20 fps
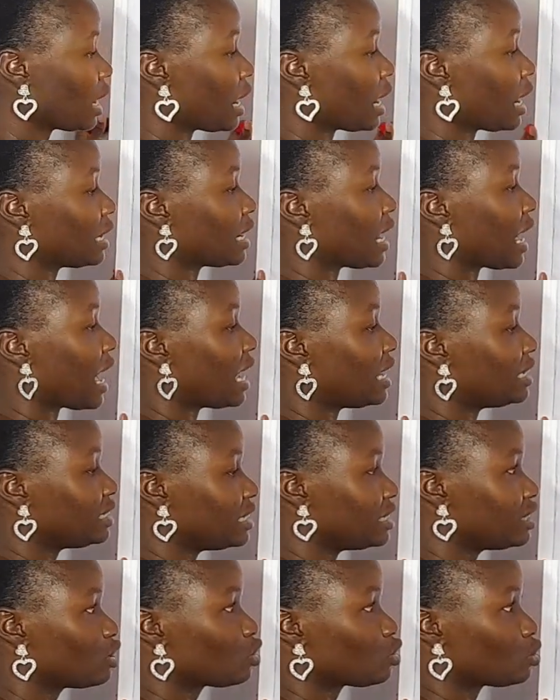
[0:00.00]
and
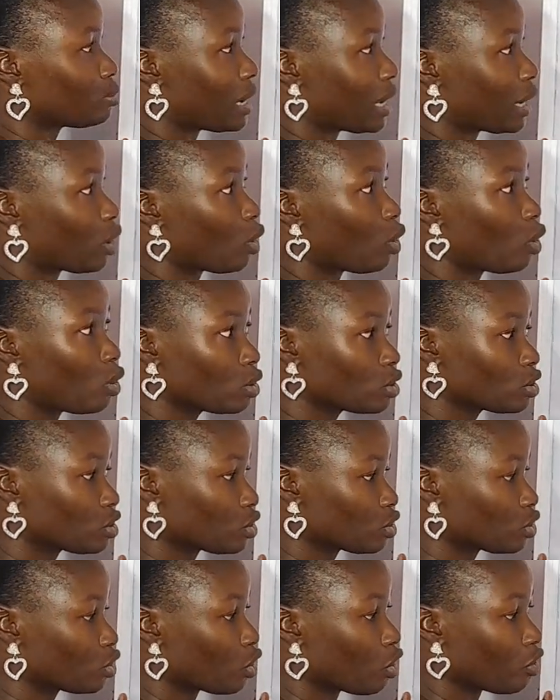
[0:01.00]
added to my
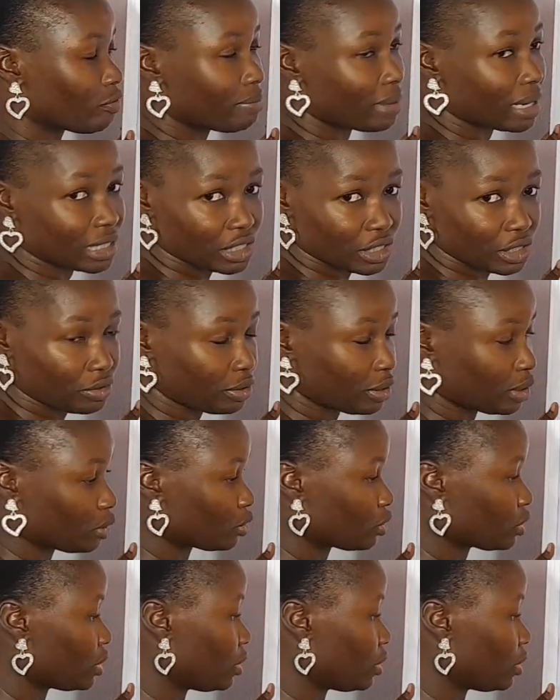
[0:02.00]
cost of materials